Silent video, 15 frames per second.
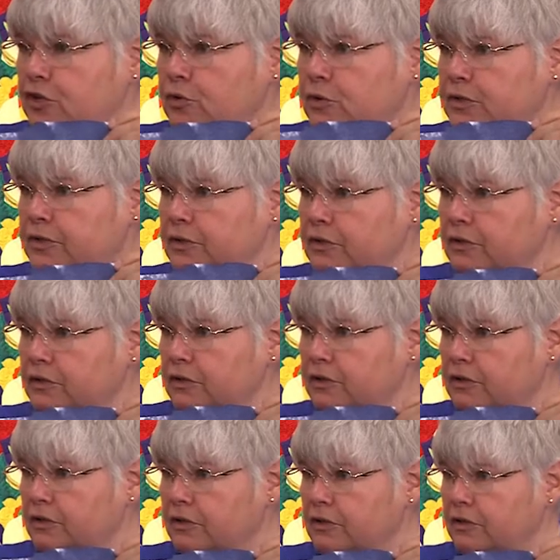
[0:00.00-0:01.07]
You can always
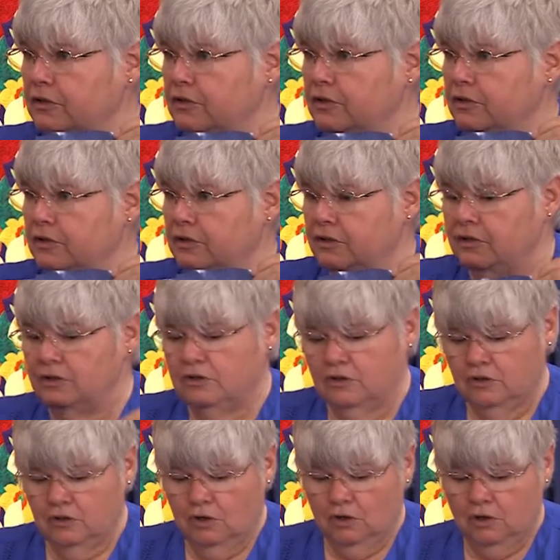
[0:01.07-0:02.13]
add to it,
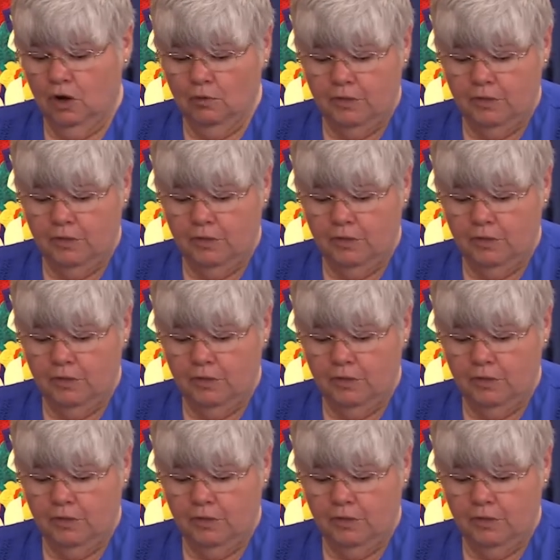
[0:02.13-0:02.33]
even when